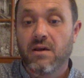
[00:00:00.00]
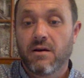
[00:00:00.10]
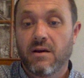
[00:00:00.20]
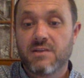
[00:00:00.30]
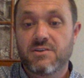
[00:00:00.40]

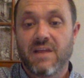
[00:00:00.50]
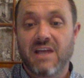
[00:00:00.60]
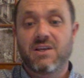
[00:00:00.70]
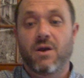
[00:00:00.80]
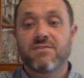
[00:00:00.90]
All right, so that's
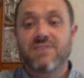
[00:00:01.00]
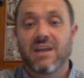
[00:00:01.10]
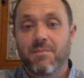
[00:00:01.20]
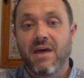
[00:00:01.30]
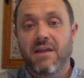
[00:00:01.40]
how I've set
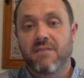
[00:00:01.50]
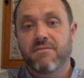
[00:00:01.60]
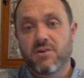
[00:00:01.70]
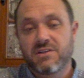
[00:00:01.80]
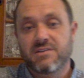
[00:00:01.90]
up that
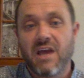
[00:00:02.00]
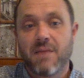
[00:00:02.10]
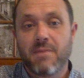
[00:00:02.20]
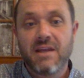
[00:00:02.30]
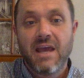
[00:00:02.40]
first
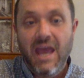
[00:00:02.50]
assignment.